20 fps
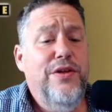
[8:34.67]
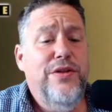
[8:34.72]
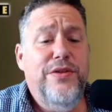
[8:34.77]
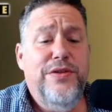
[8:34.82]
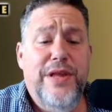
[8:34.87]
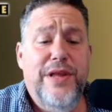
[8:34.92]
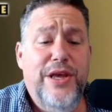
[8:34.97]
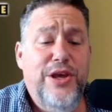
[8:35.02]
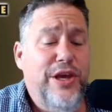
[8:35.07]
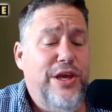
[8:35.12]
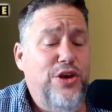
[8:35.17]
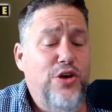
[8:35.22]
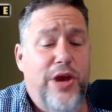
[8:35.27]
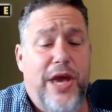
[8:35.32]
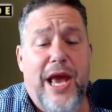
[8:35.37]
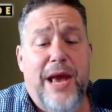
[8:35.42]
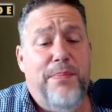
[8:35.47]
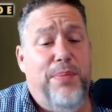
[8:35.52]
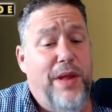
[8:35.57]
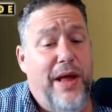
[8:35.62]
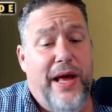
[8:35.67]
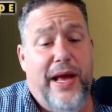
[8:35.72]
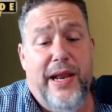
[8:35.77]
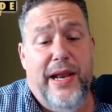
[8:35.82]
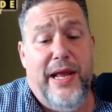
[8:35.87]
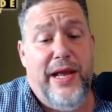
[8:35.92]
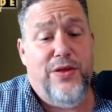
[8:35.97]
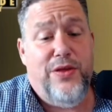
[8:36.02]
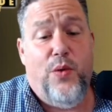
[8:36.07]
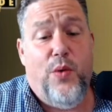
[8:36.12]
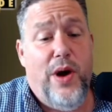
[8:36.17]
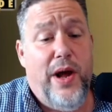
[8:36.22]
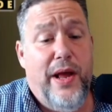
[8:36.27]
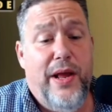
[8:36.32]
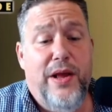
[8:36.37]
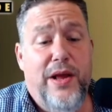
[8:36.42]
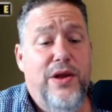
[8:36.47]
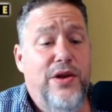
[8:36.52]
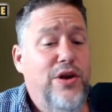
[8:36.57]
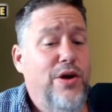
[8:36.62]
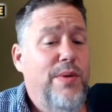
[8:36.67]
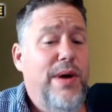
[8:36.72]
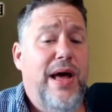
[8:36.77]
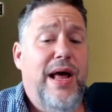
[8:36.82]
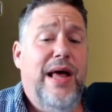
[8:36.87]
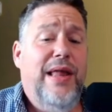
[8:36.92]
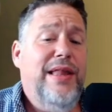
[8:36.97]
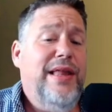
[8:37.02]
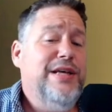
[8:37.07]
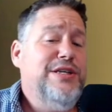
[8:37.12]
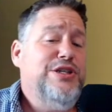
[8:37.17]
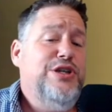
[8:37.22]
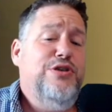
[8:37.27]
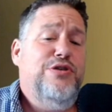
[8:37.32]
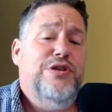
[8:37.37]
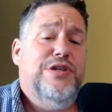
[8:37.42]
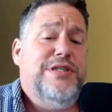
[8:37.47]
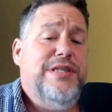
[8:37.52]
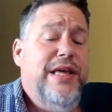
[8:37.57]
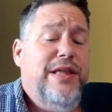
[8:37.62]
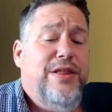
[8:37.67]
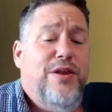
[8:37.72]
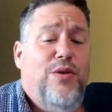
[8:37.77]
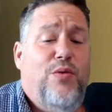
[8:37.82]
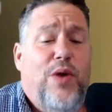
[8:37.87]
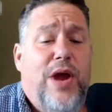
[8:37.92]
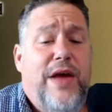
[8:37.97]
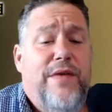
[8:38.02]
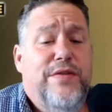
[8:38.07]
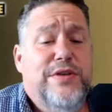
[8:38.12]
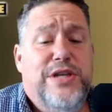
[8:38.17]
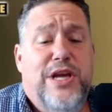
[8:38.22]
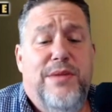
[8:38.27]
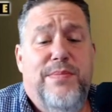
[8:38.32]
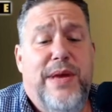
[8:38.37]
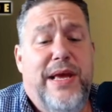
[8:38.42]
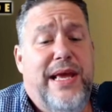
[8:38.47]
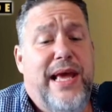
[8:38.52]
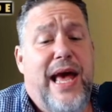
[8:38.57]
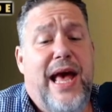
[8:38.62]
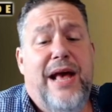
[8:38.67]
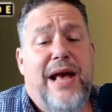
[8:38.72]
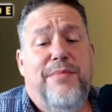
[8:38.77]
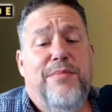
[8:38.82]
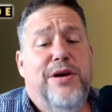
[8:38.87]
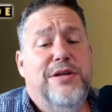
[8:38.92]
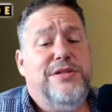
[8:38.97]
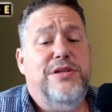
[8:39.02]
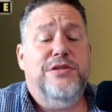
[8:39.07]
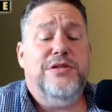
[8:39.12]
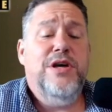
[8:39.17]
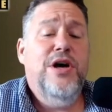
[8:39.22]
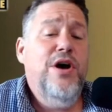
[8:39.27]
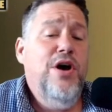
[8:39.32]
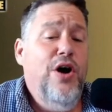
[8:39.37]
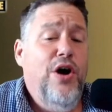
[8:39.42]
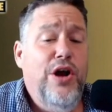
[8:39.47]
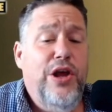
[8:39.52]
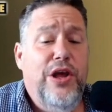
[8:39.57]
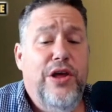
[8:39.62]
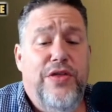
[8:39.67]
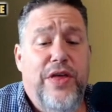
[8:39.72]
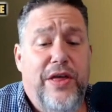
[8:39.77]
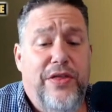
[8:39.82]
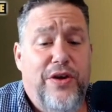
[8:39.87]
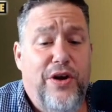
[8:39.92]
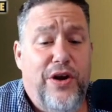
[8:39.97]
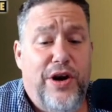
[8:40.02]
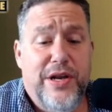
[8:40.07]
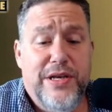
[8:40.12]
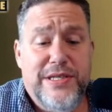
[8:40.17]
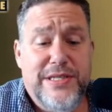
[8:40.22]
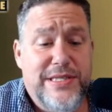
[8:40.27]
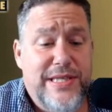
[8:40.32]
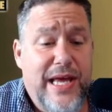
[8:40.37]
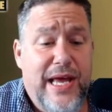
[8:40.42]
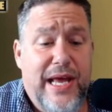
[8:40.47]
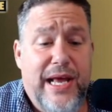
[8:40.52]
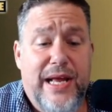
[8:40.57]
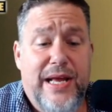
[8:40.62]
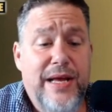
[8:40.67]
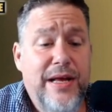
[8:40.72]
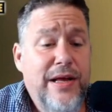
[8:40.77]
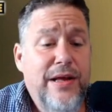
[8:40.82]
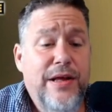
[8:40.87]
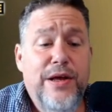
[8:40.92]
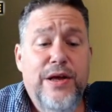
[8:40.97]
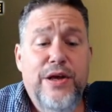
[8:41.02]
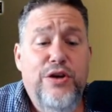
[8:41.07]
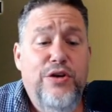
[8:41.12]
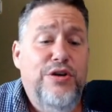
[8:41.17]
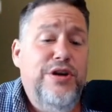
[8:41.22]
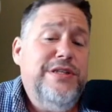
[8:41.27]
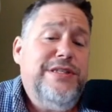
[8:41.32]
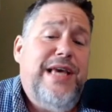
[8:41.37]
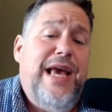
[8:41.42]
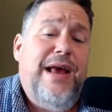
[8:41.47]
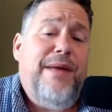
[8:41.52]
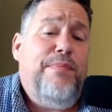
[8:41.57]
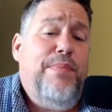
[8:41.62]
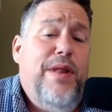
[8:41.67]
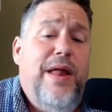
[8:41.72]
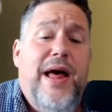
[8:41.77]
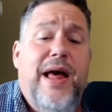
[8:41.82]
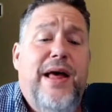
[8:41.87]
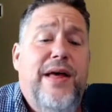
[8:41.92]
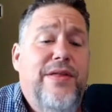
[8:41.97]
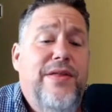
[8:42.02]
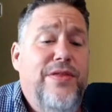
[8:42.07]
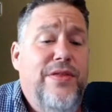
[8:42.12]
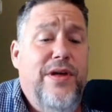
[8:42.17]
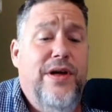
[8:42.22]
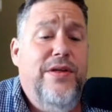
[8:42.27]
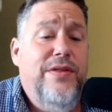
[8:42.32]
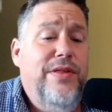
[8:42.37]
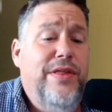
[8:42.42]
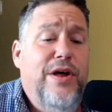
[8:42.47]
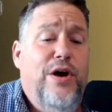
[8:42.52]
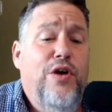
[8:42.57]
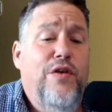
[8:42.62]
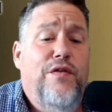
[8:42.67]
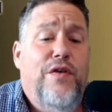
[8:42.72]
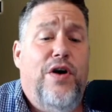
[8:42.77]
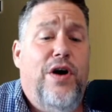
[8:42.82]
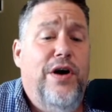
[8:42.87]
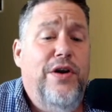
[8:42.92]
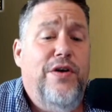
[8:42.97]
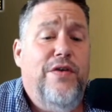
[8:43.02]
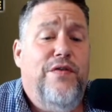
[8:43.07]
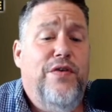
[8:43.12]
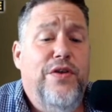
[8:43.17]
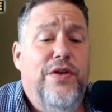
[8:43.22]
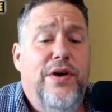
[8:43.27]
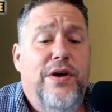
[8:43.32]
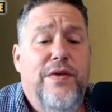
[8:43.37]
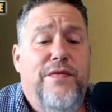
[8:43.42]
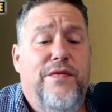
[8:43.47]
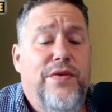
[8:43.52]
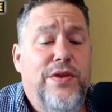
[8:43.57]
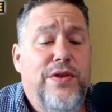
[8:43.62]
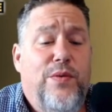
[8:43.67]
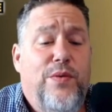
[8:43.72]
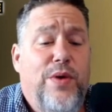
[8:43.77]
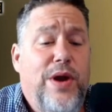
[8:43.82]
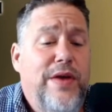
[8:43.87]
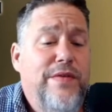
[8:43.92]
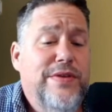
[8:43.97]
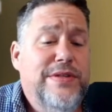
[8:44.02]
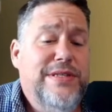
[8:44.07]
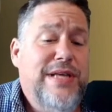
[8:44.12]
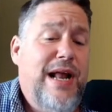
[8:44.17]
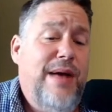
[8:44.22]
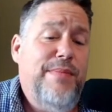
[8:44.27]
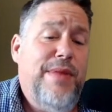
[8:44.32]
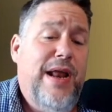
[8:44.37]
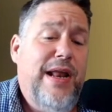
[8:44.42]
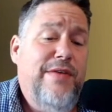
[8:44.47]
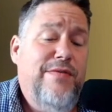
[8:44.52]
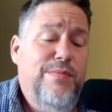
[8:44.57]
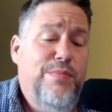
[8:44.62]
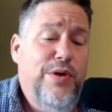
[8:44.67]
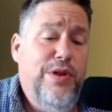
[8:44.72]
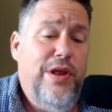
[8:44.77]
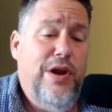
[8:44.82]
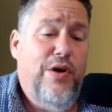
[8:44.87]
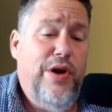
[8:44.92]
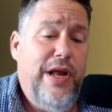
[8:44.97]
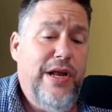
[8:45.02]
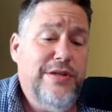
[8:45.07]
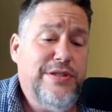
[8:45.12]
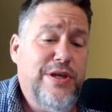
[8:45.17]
You can't play it either way. No matter, unless you just think the Ravens are going to be gangbusters or you think they're going to stink. You just can't play the over-under for the Ravens, and I'm not even putting it on here.